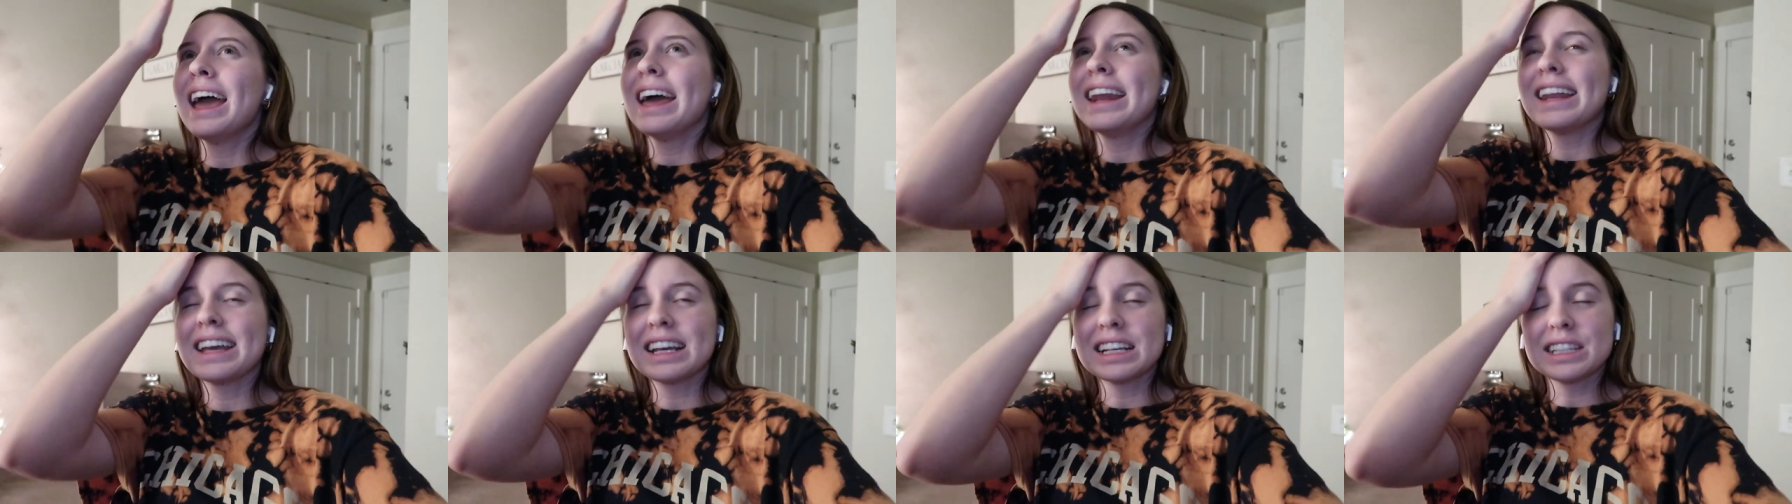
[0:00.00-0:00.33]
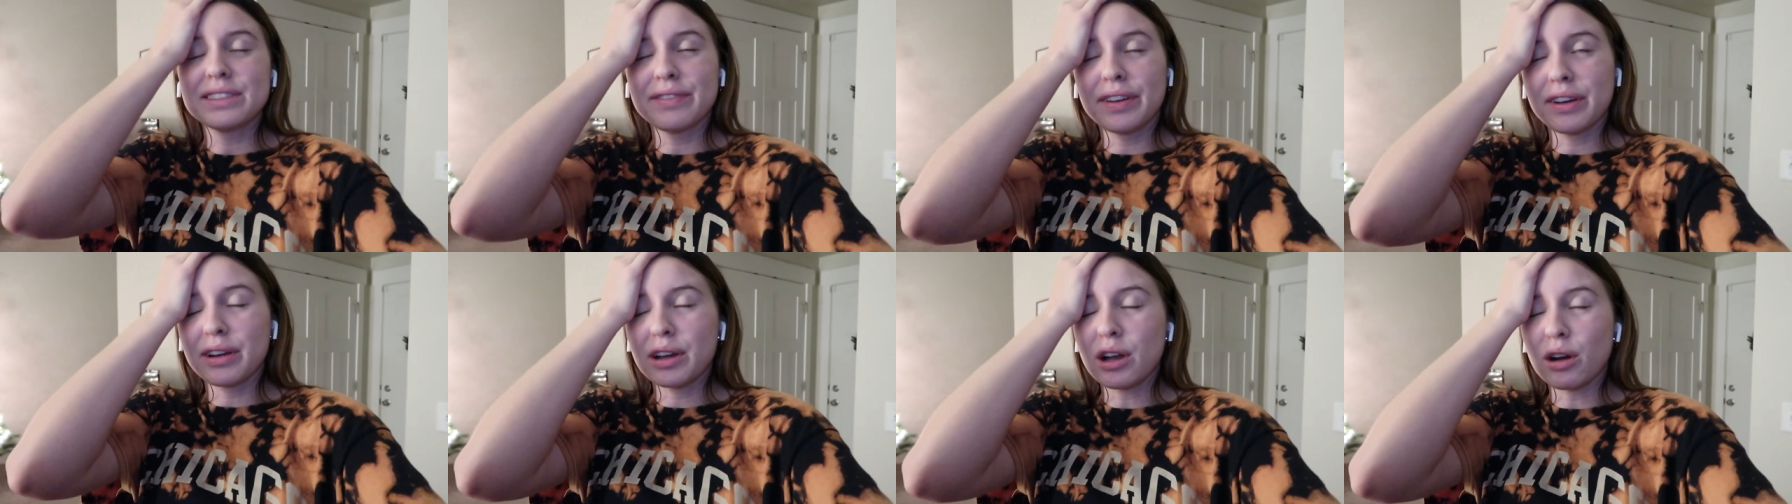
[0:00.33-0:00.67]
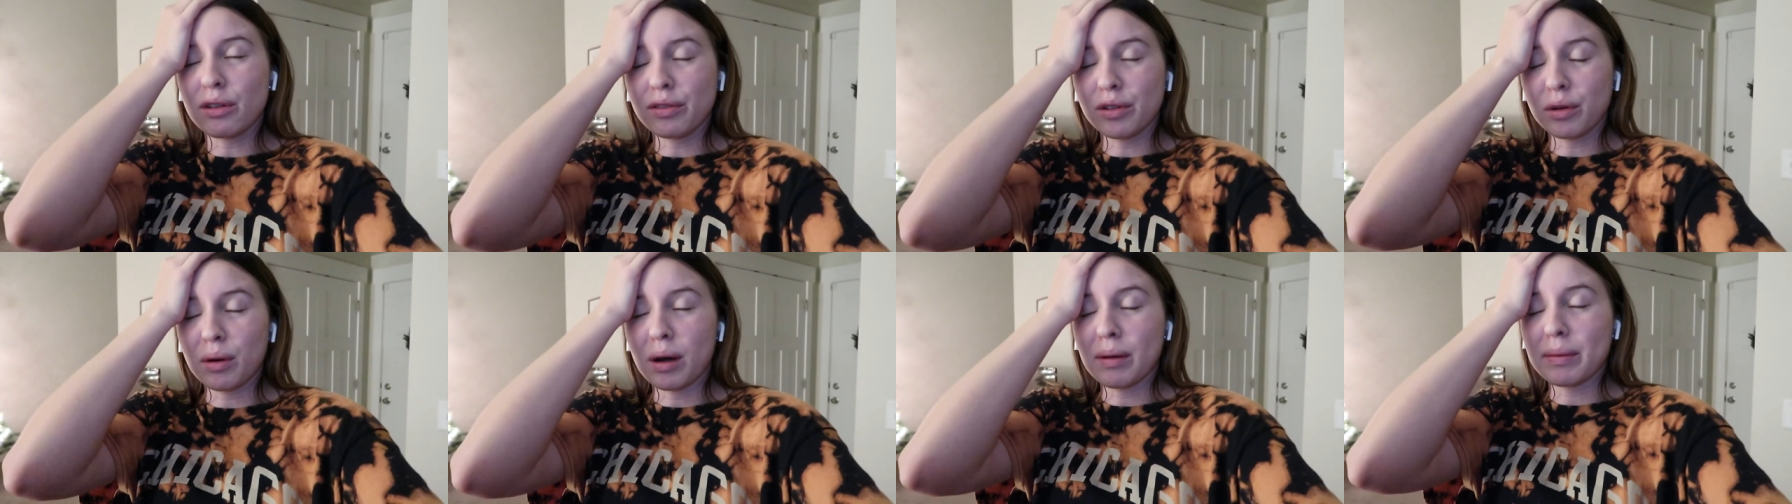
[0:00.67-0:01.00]
and it gets very
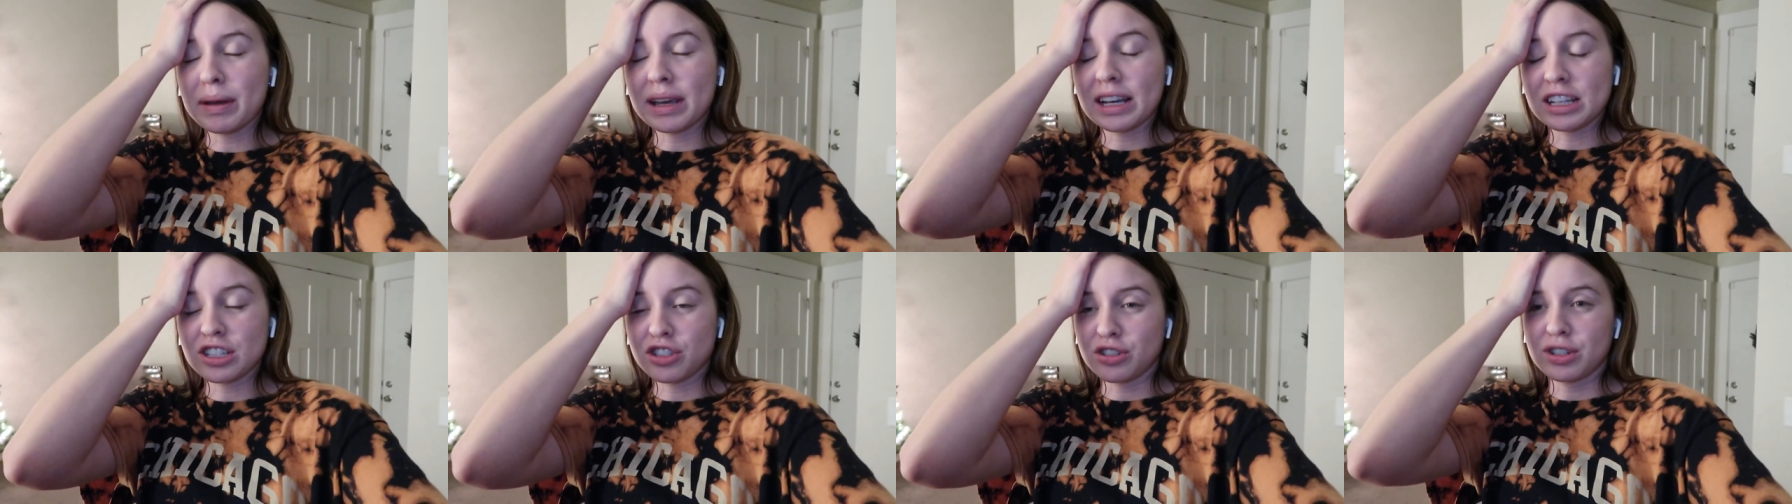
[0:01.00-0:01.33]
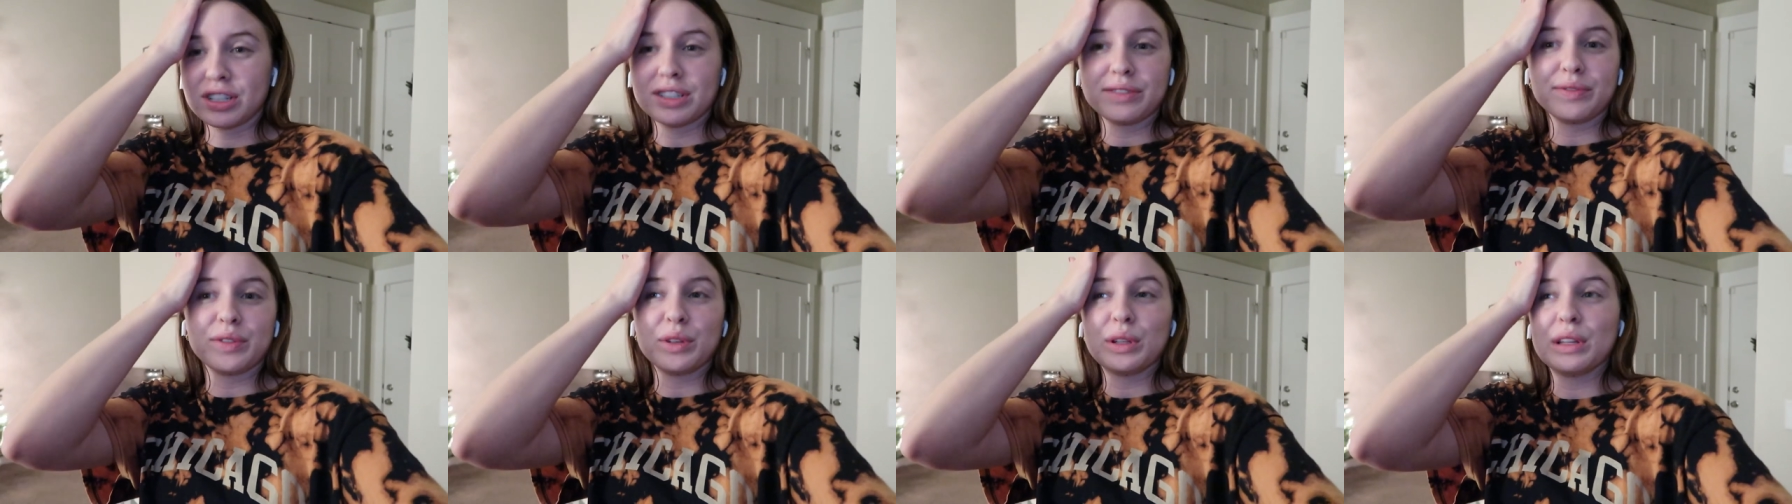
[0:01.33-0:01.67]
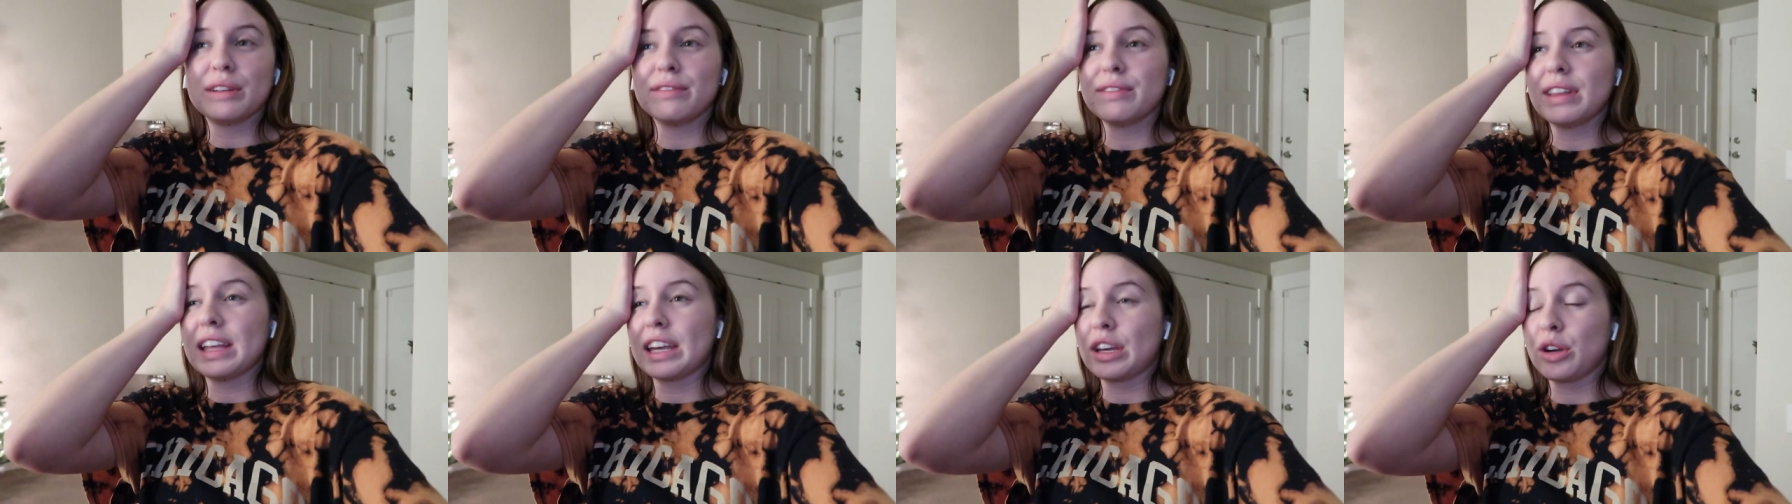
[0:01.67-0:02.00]
overwhelming and
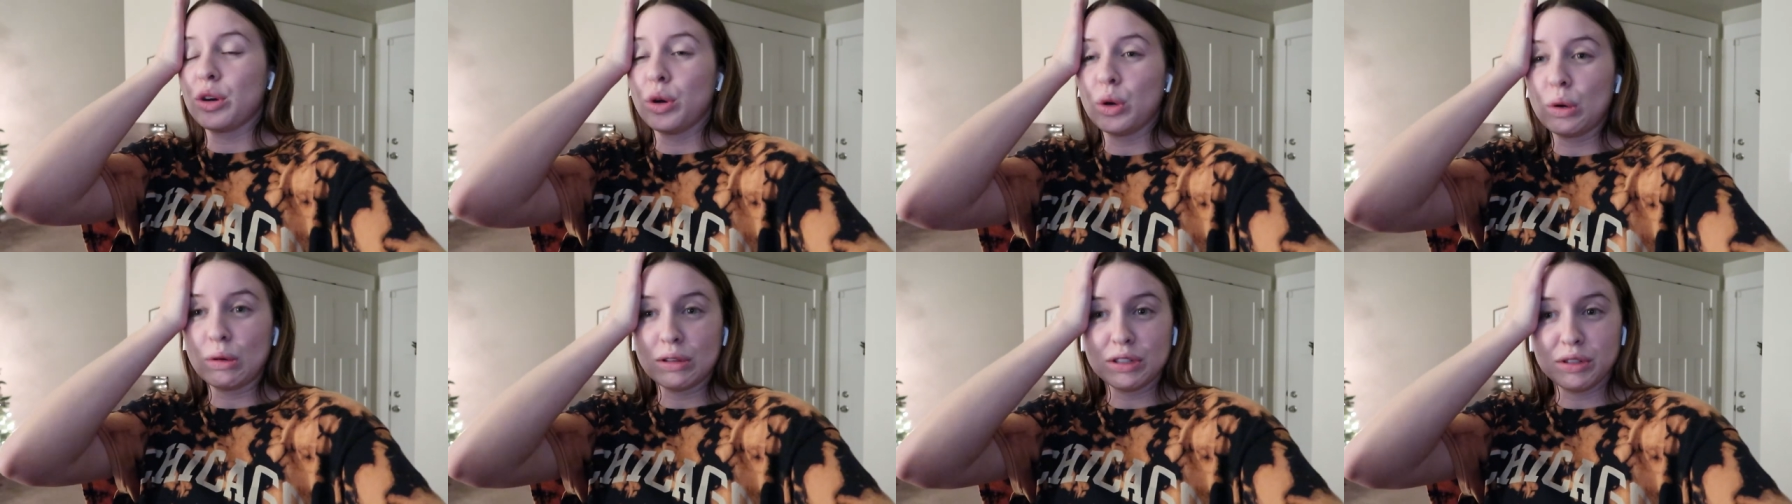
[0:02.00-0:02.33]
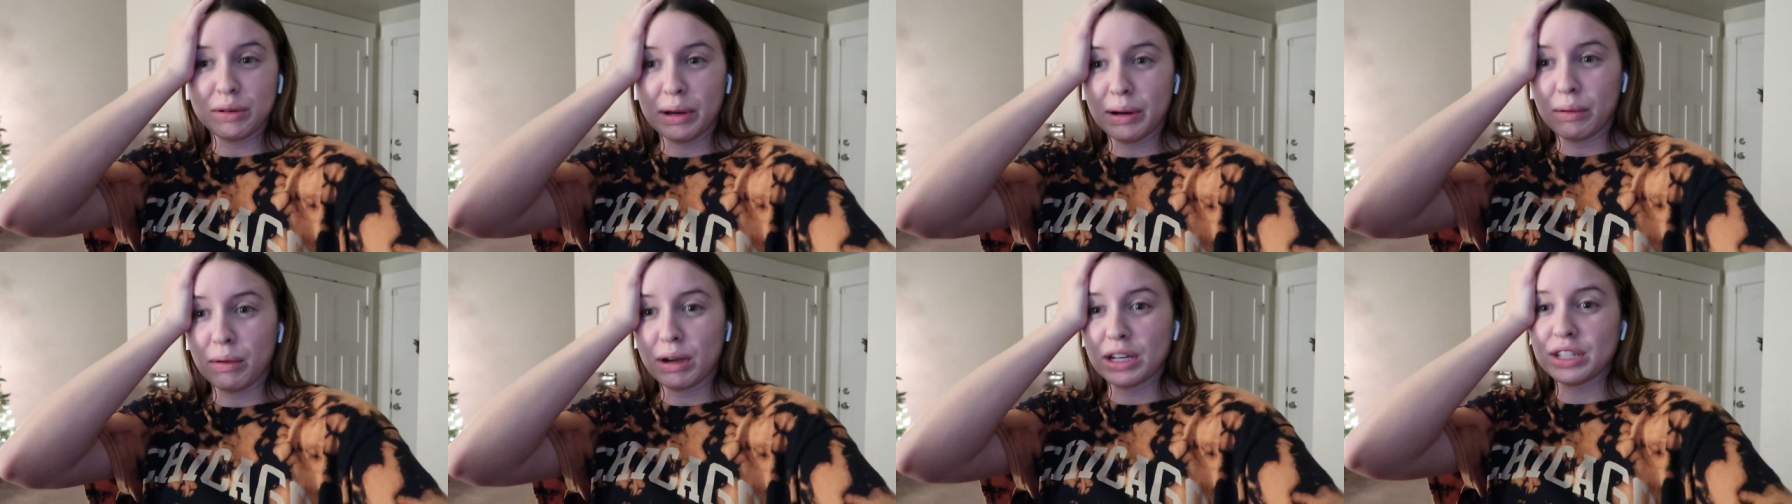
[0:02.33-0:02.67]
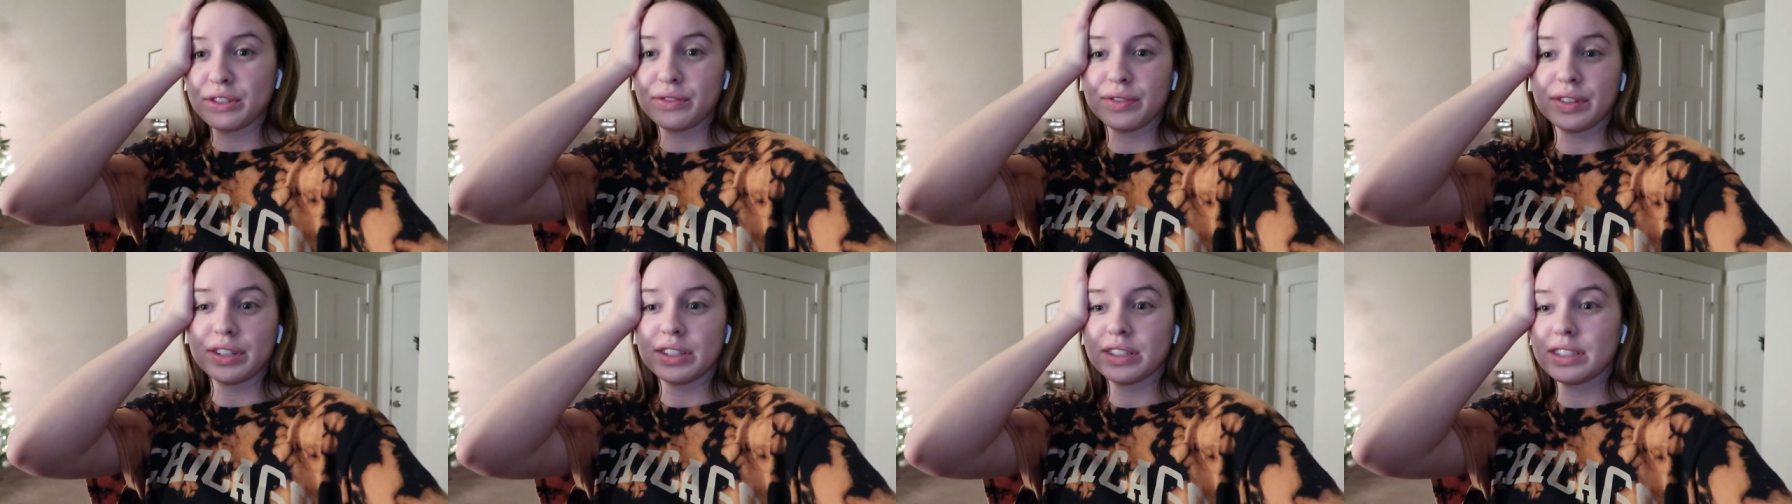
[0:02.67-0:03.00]
stressful of like, whose do I
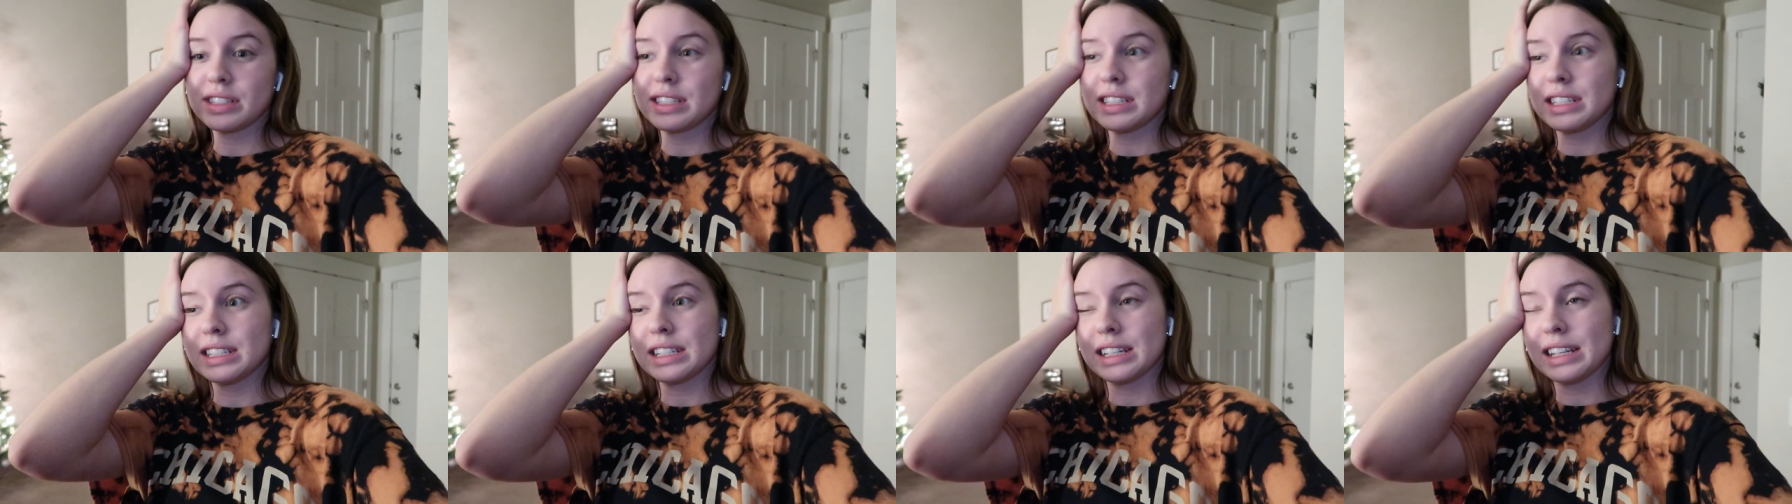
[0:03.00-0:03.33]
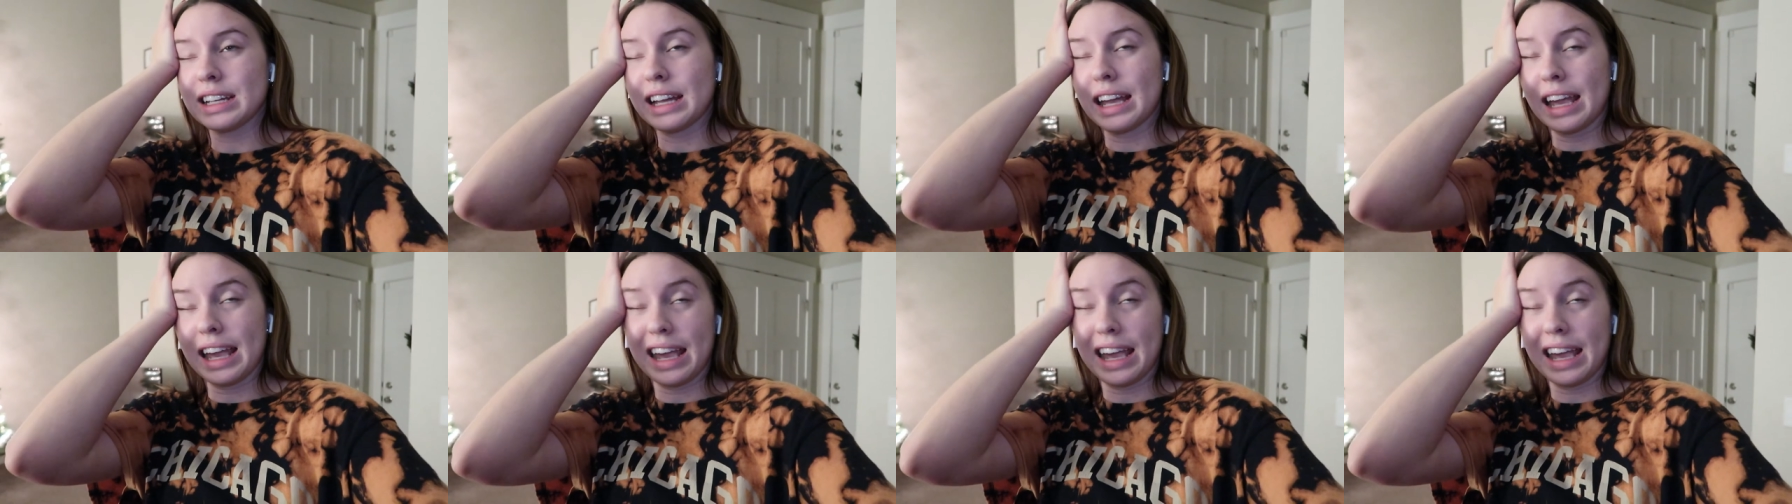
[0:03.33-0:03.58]
watch first?